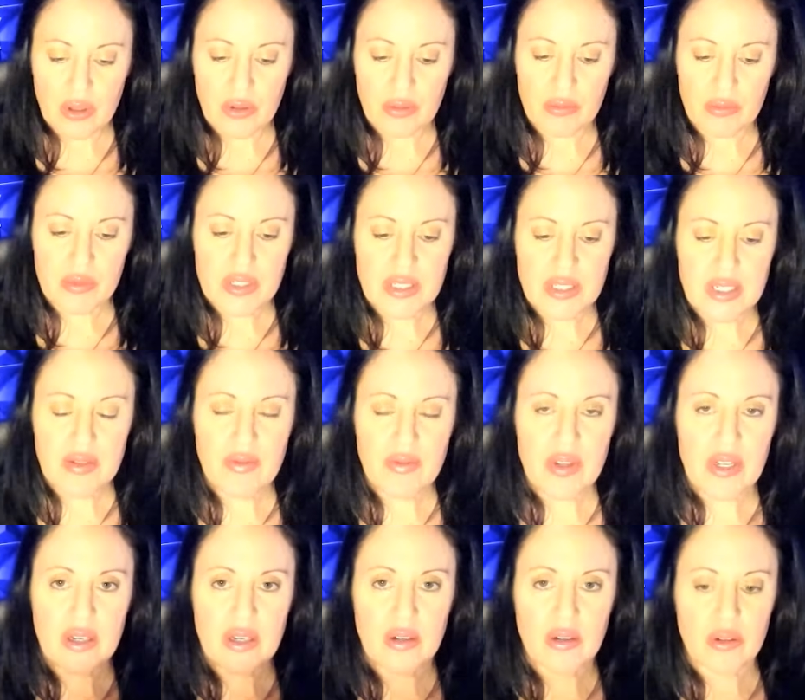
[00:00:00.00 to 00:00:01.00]

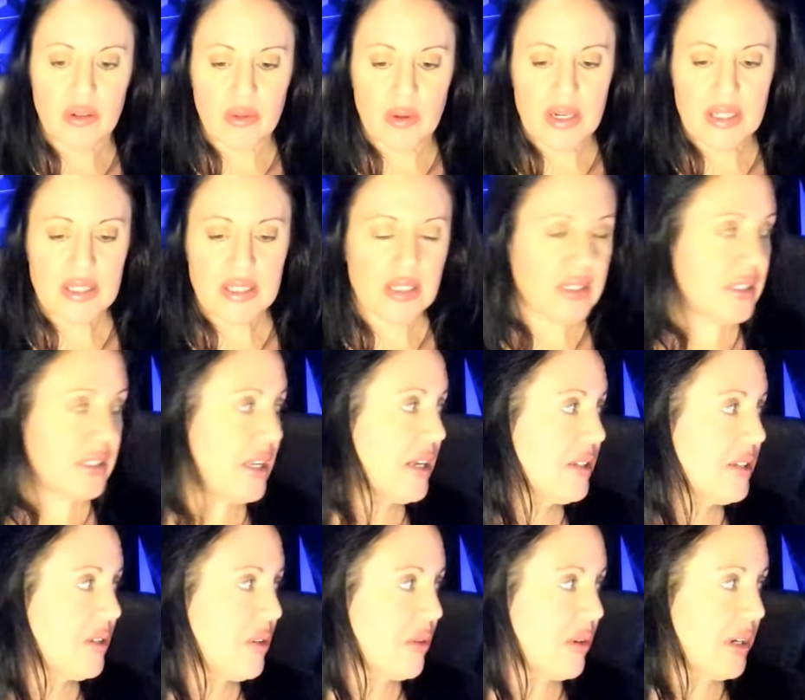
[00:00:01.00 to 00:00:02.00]
receiving great
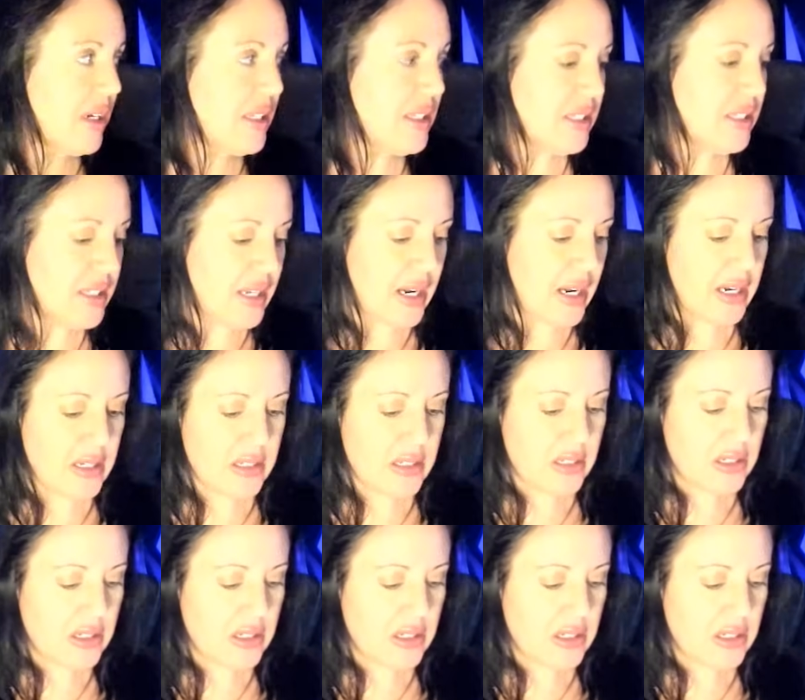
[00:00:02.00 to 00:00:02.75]
success or insight.